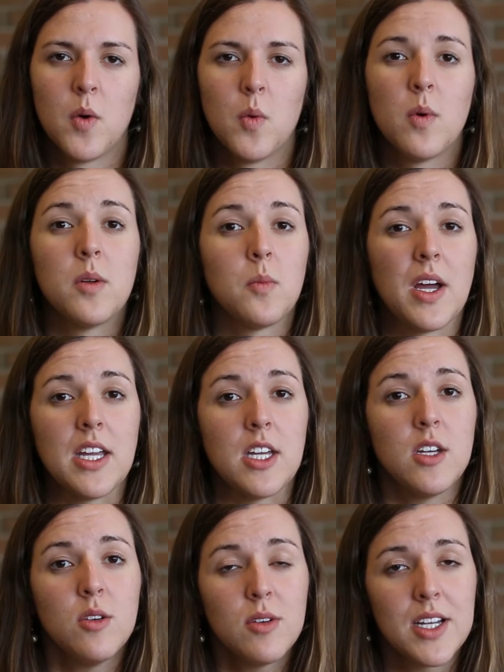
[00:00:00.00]
One way
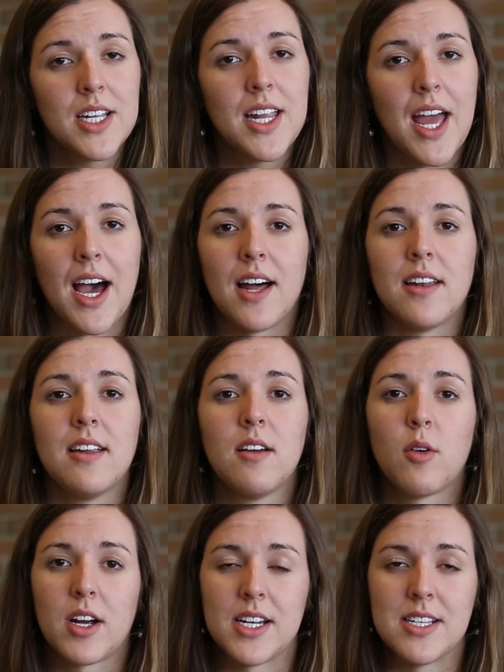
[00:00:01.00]
you can add
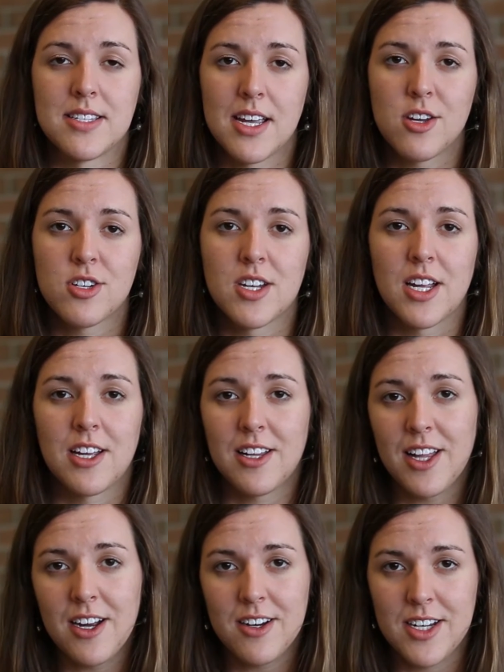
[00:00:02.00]
organization and
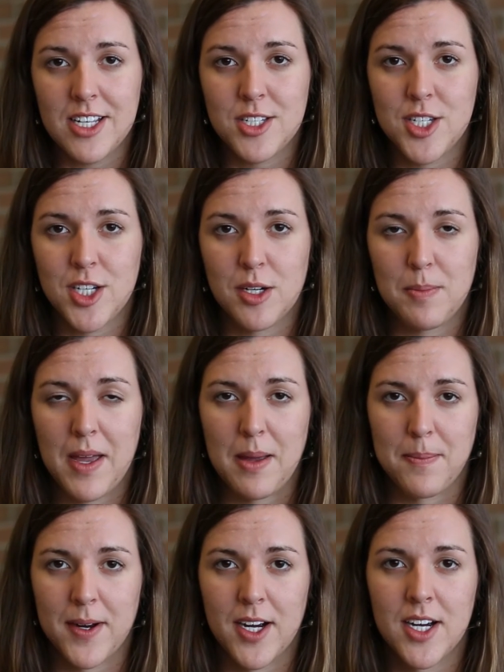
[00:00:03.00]
clarity to your
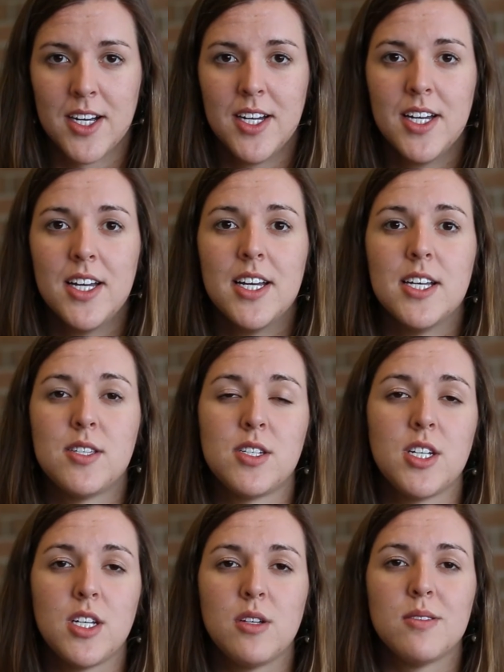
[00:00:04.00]
paper is
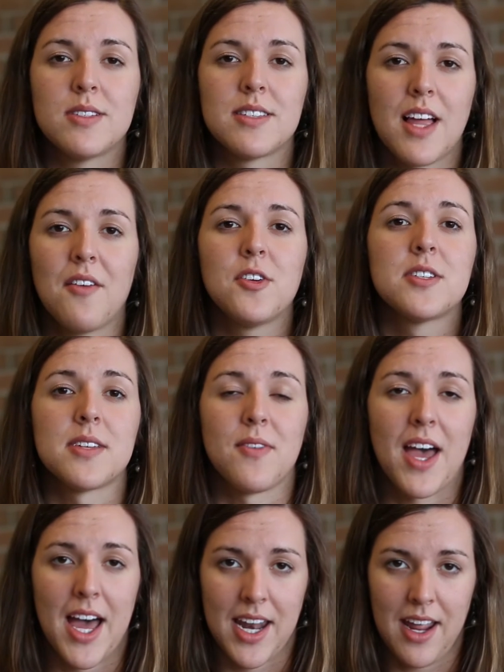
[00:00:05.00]
to use levels of
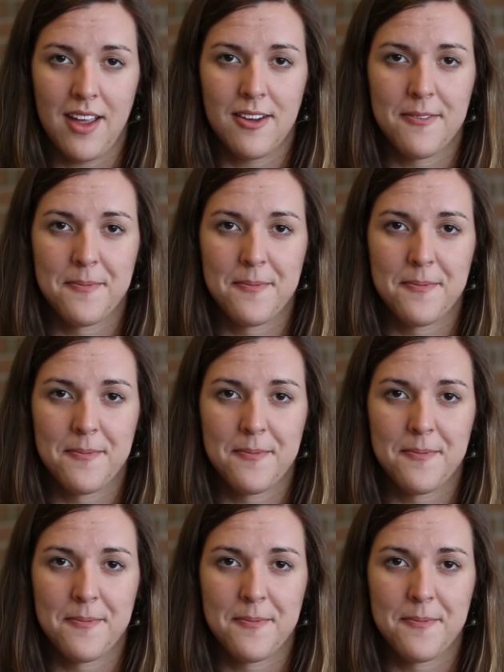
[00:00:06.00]
heading.